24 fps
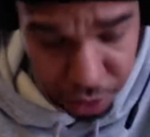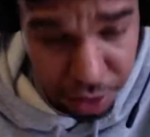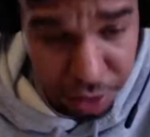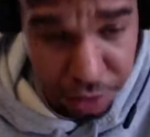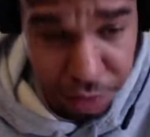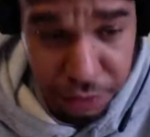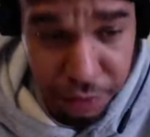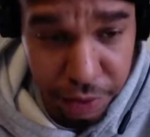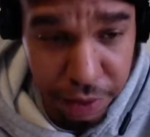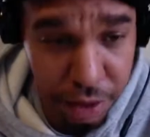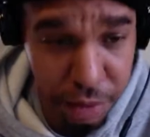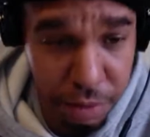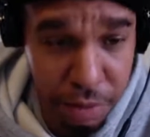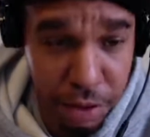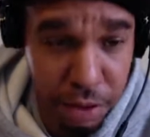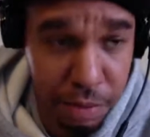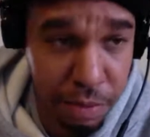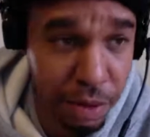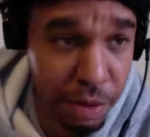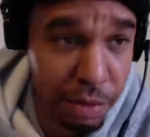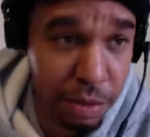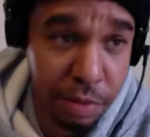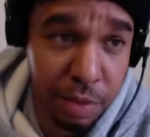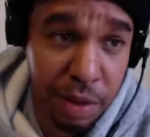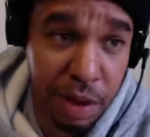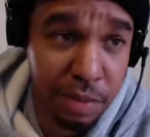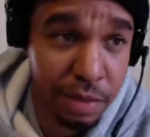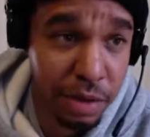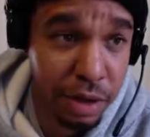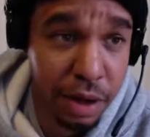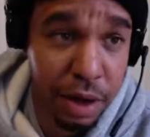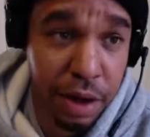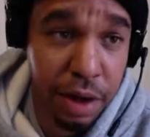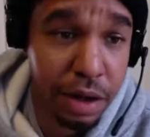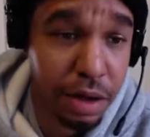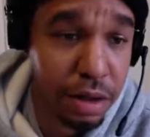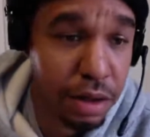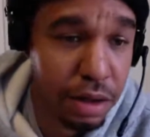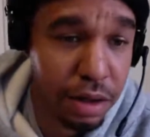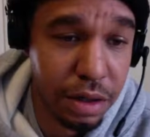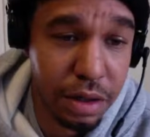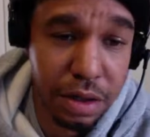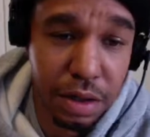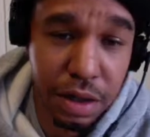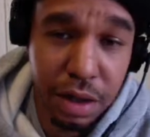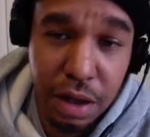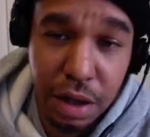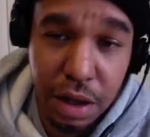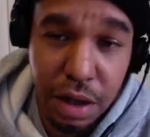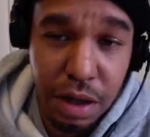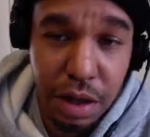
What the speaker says: you did it for Airbnb, but maybe not.